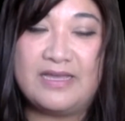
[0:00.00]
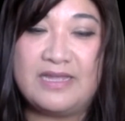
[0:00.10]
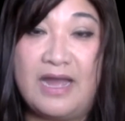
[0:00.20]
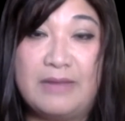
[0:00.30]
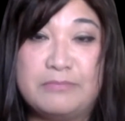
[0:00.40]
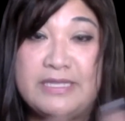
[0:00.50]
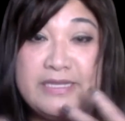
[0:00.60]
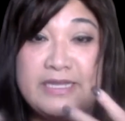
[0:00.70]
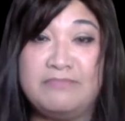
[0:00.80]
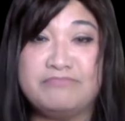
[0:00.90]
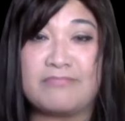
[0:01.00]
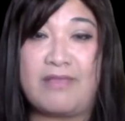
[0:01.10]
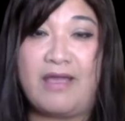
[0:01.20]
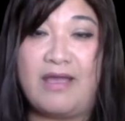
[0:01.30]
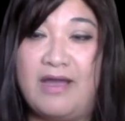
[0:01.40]
I'm Linda.
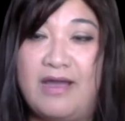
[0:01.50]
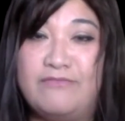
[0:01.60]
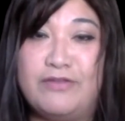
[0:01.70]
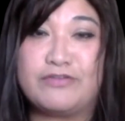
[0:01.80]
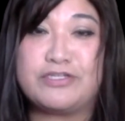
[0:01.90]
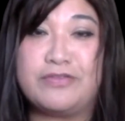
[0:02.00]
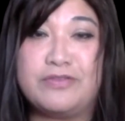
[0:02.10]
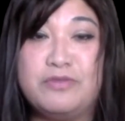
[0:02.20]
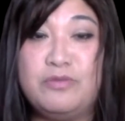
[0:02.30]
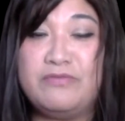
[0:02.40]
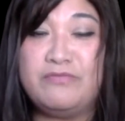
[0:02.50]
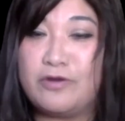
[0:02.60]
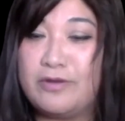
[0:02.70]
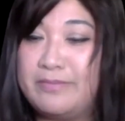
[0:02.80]
I've never shot the moon before,